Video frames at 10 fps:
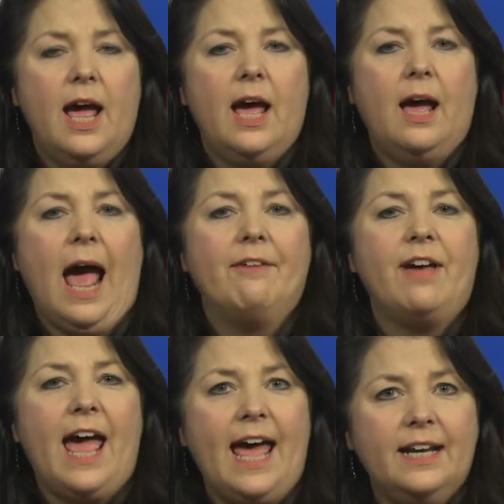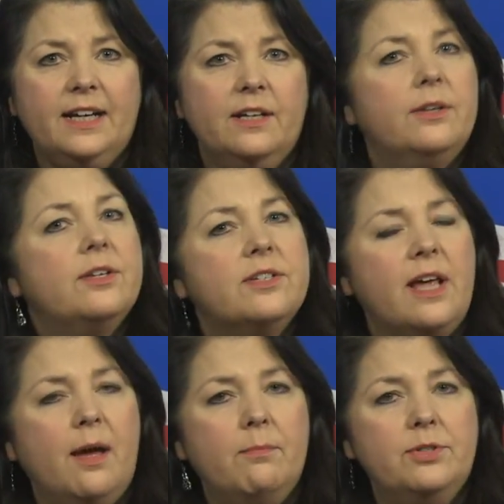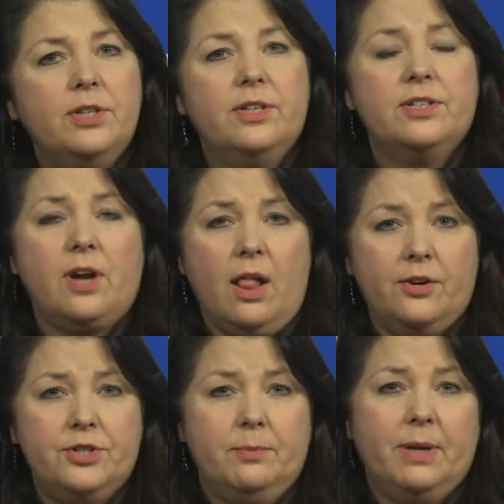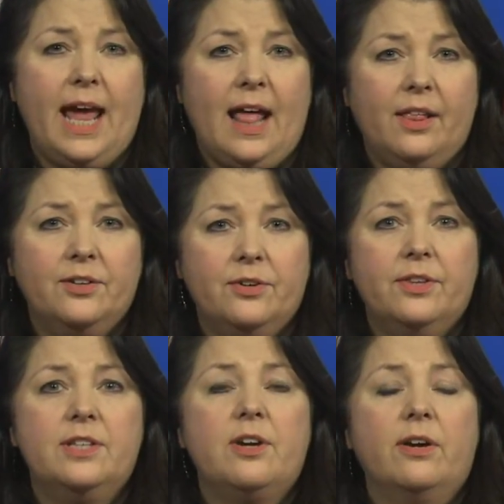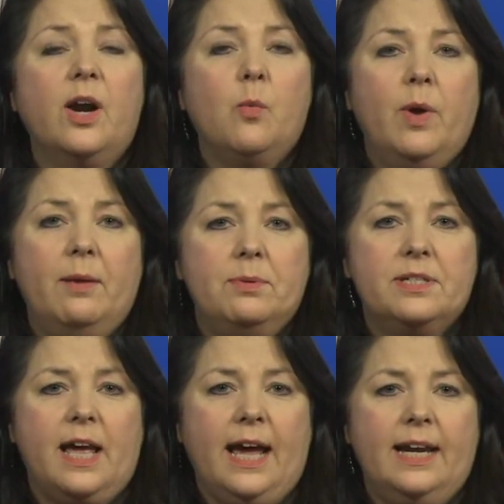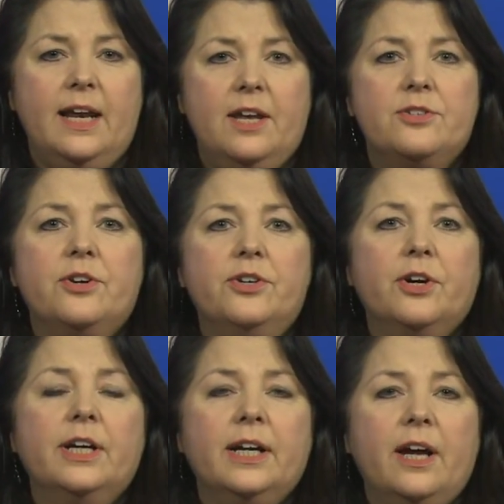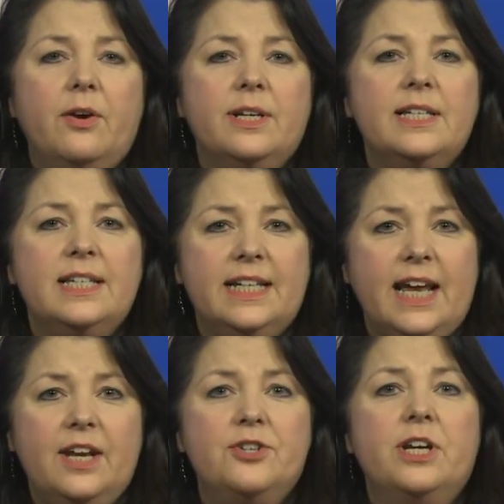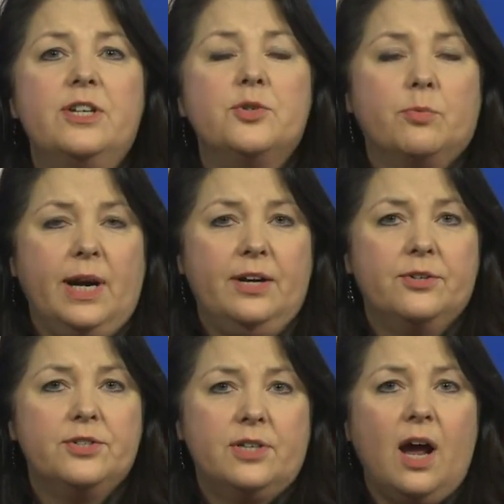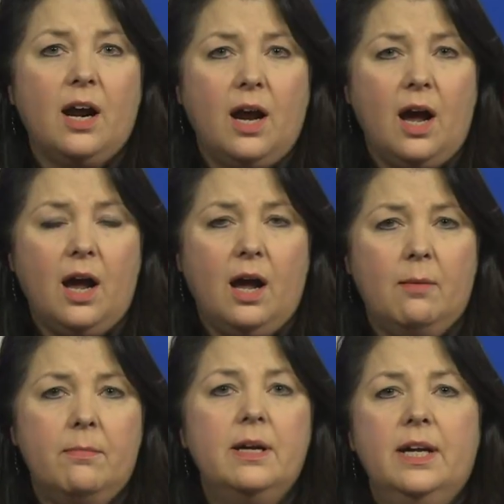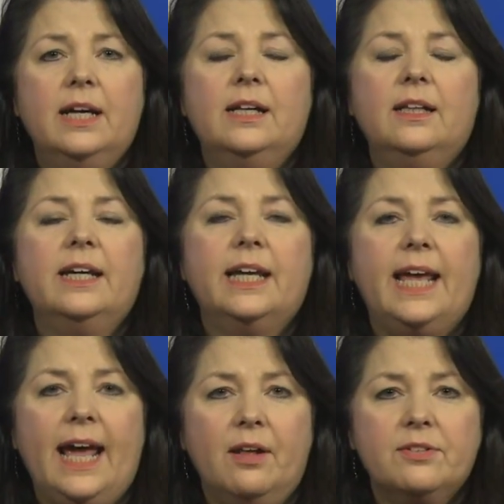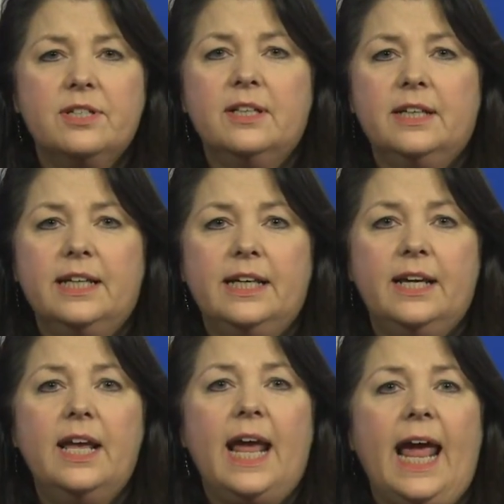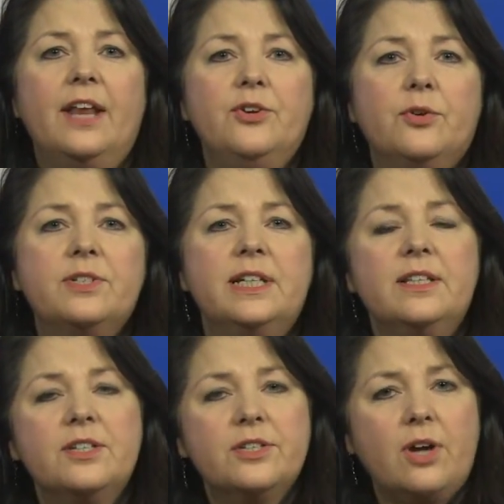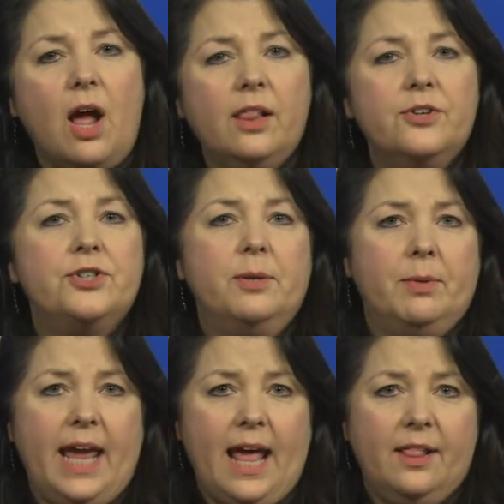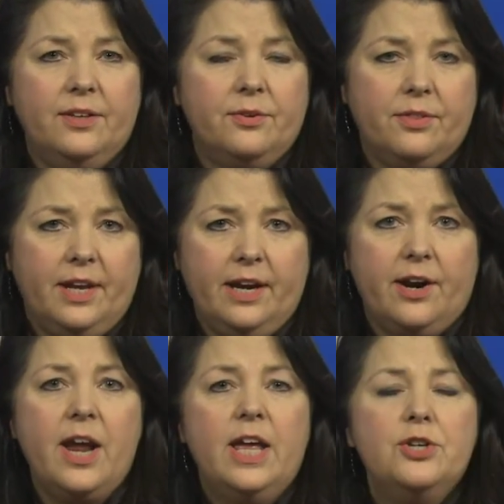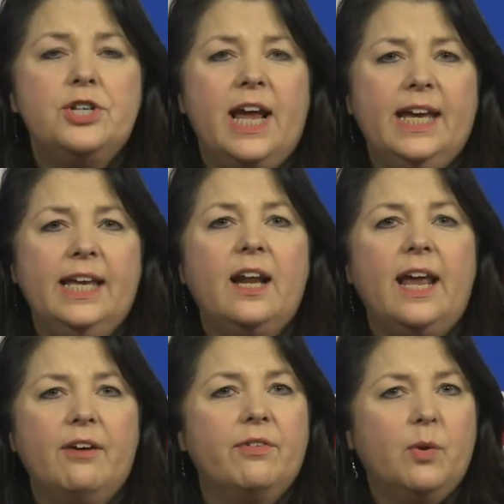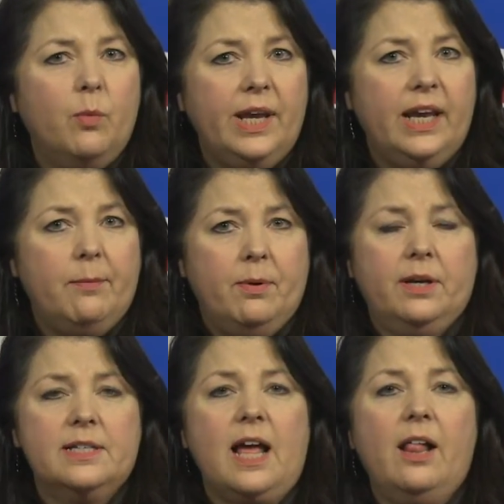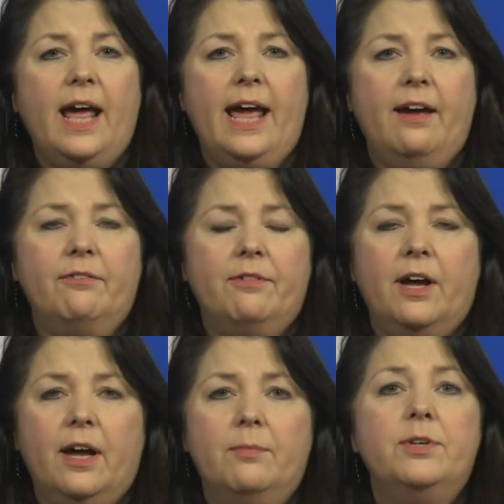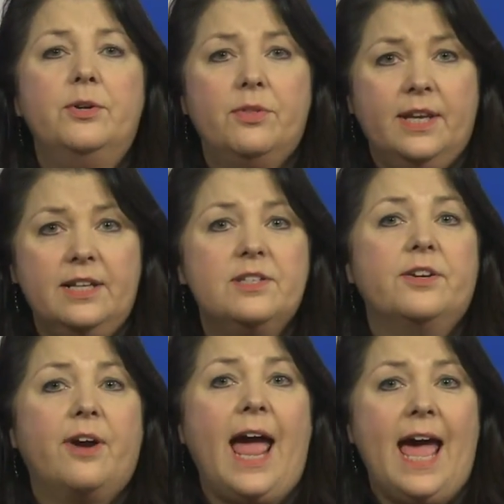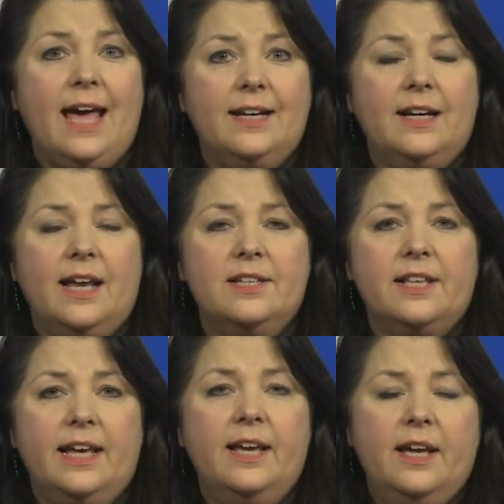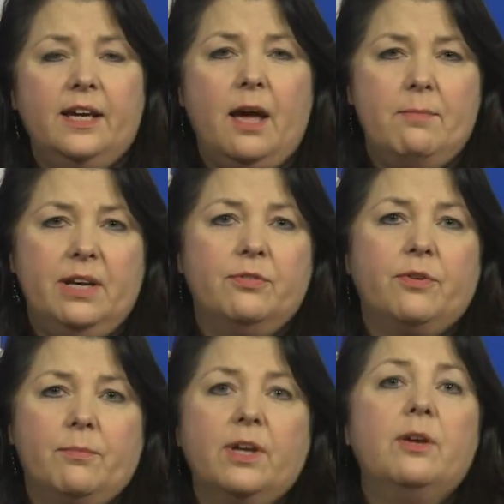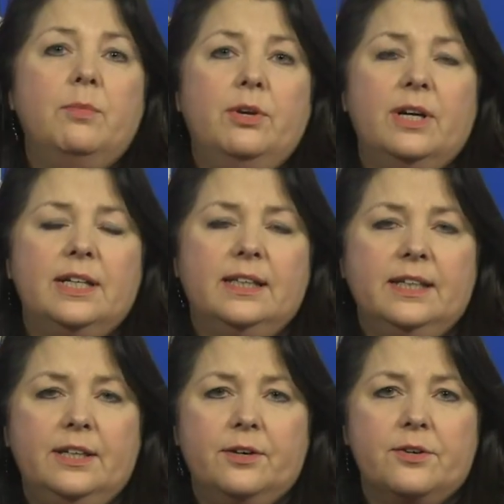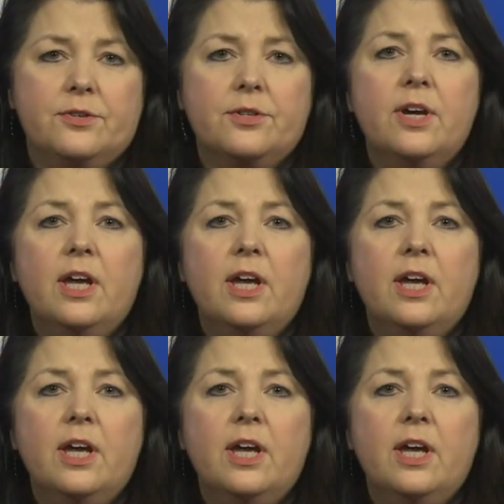I've added some to the scholarship calendar that's on our website. So you're going to go to chsraiders.com, click counseling, and you'll see the scholarship calendar there. Check it every week because I'll have new things that are added as they come in from the community leaders.